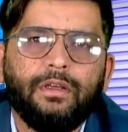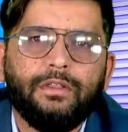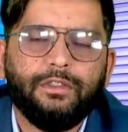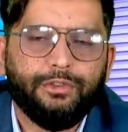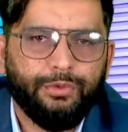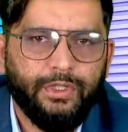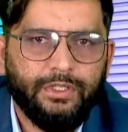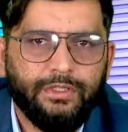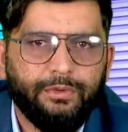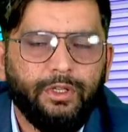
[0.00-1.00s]
the
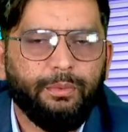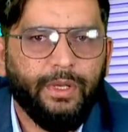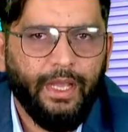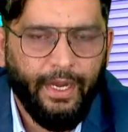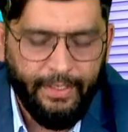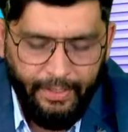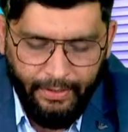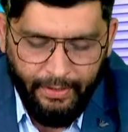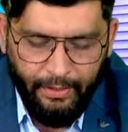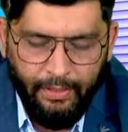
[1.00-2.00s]
students will be added,
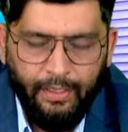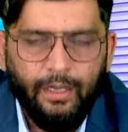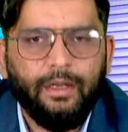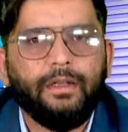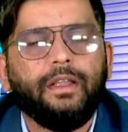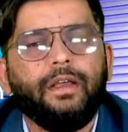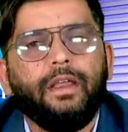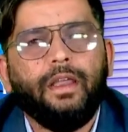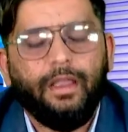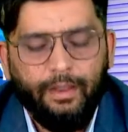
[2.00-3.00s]
and
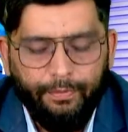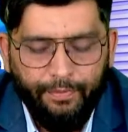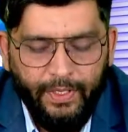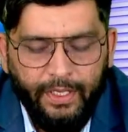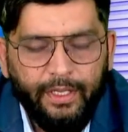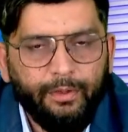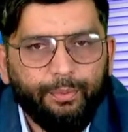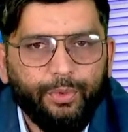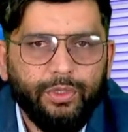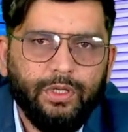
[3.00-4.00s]
every
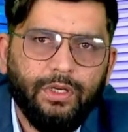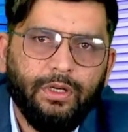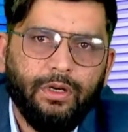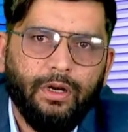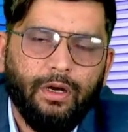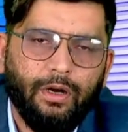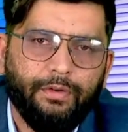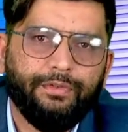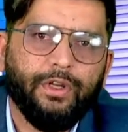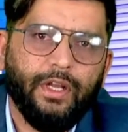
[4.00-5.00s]
input of
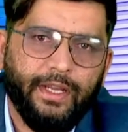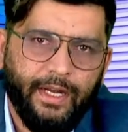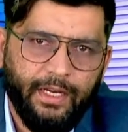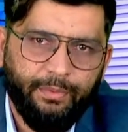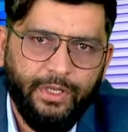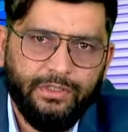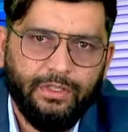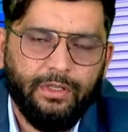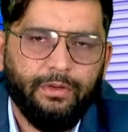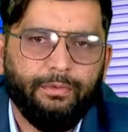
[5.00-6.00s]
your academics,
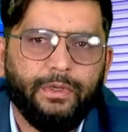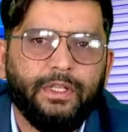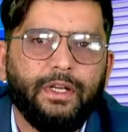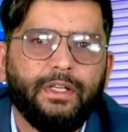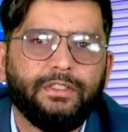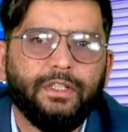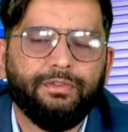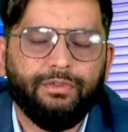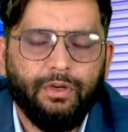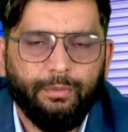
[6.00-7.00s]
whether it is in the
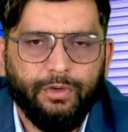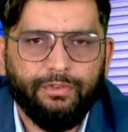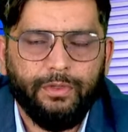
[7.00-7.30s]
form of